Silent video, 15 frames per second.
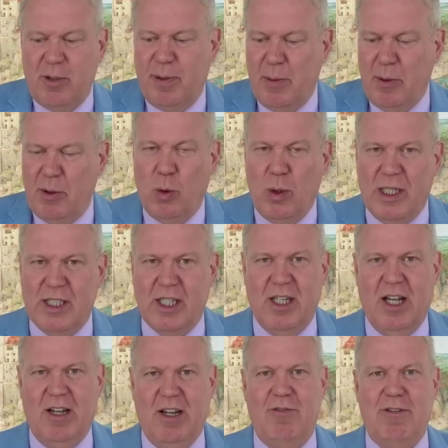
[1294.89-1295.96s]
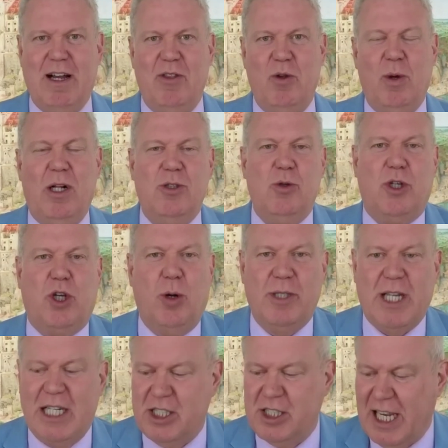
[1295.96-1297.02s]
People always around the world, all the
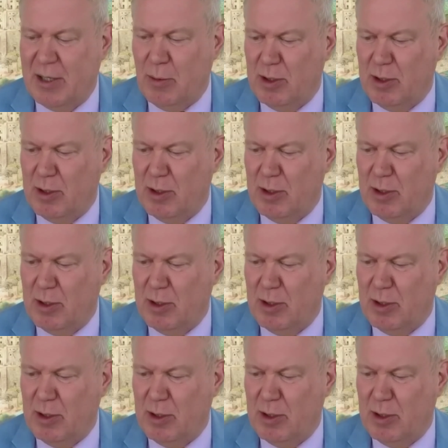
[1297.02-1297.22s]
commentators are saying,